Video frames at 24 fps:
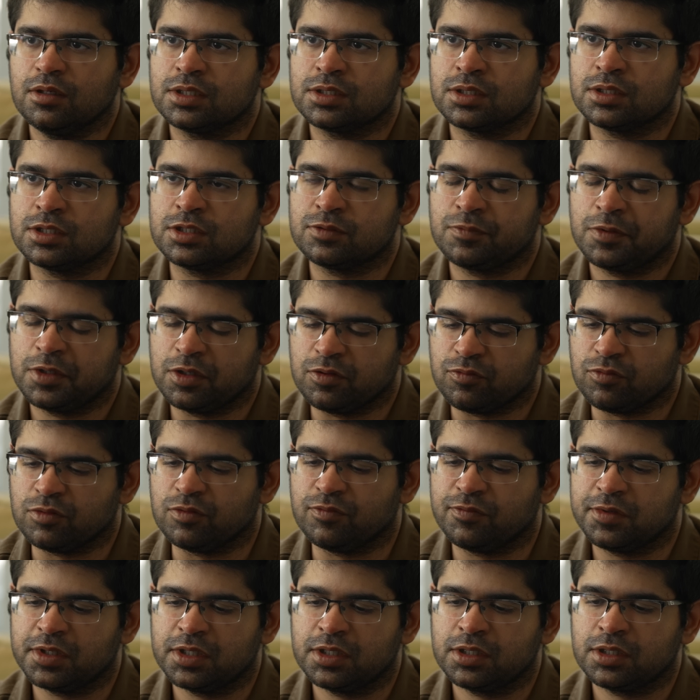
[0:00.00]
So it's very
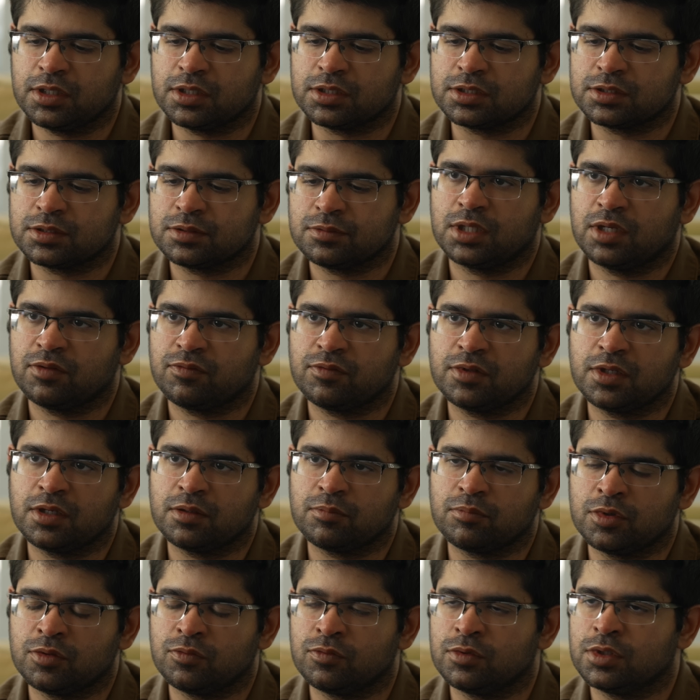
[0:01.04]
fulfilling. It's definitely a
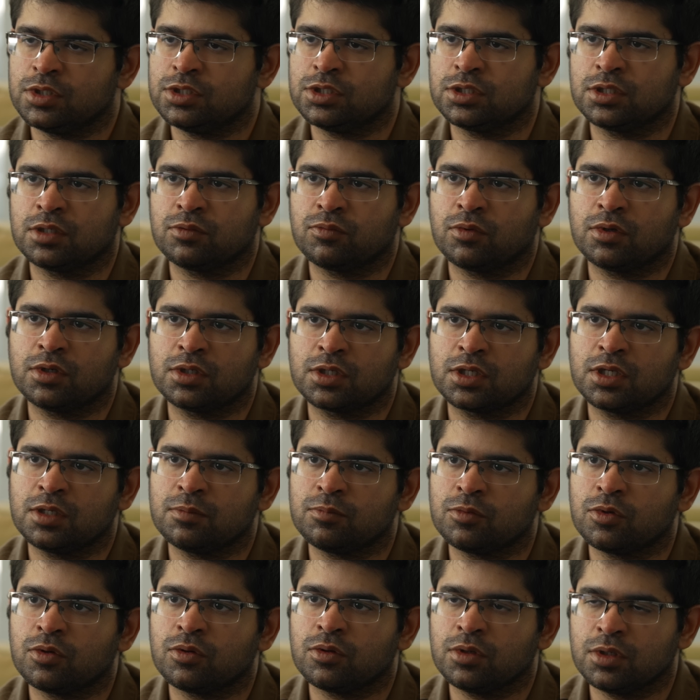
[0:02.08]
privilege, and I want to keep
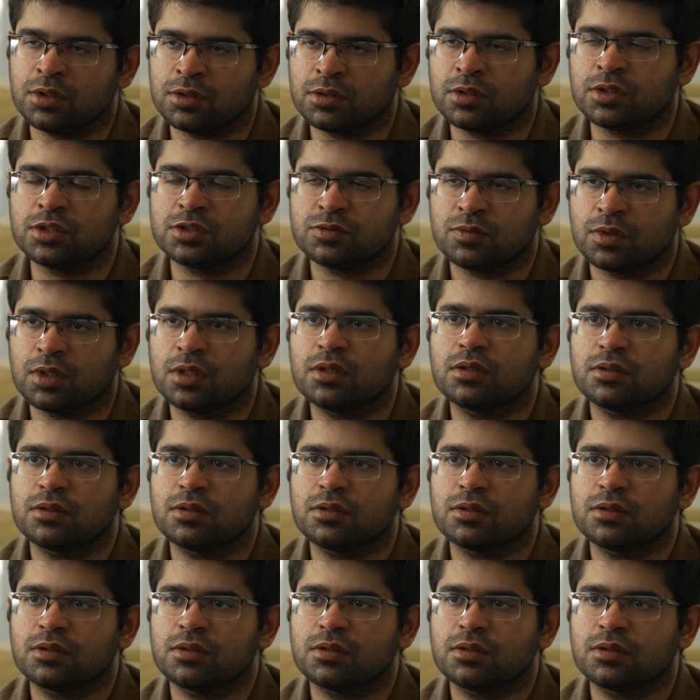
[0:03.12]
going this way.